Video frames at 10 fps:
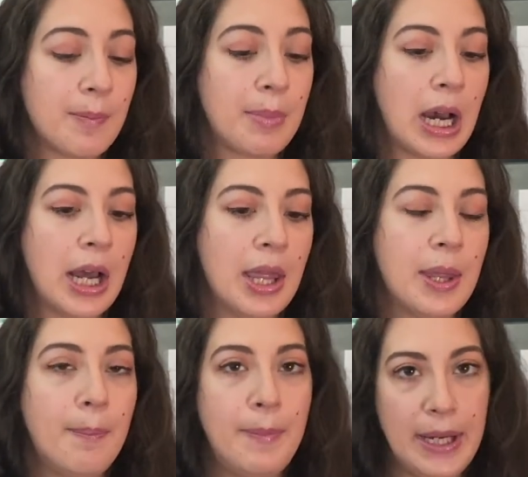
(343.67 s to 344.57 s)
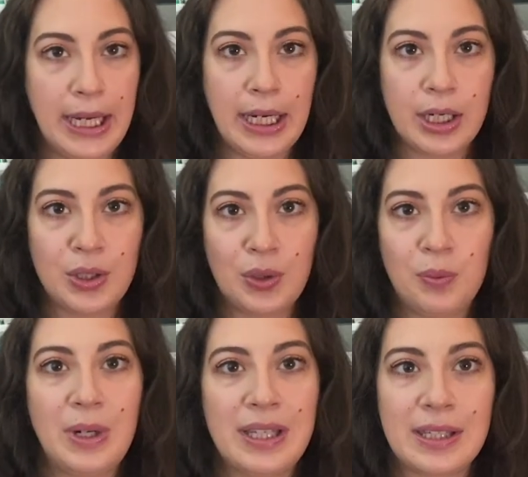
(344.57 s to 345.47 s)
but the big
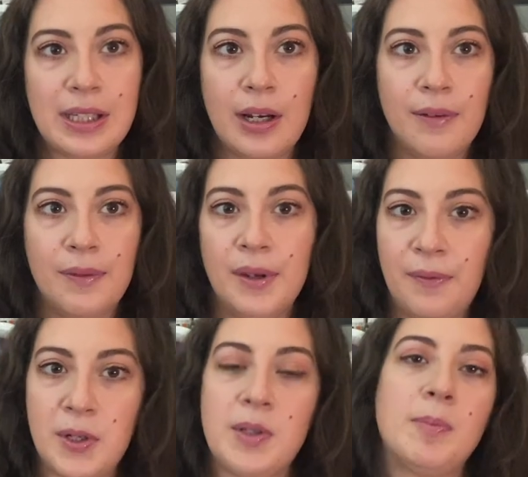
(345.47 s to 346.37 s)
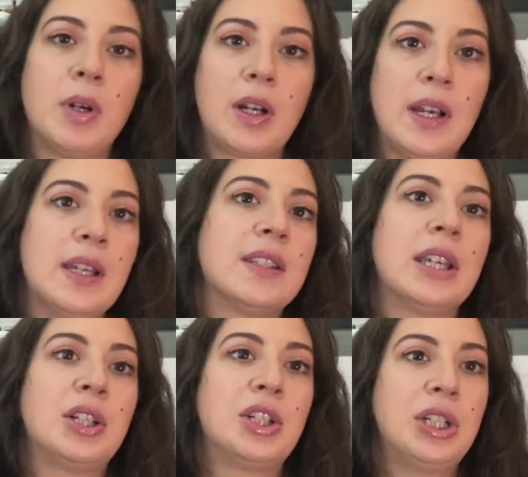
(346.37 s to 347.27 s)
twist of the first book is
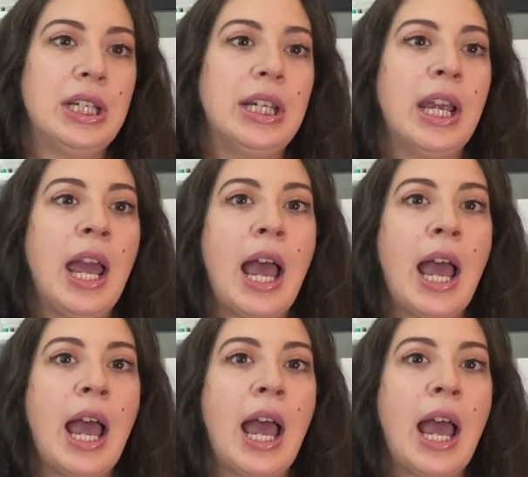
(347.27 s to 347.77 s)
that she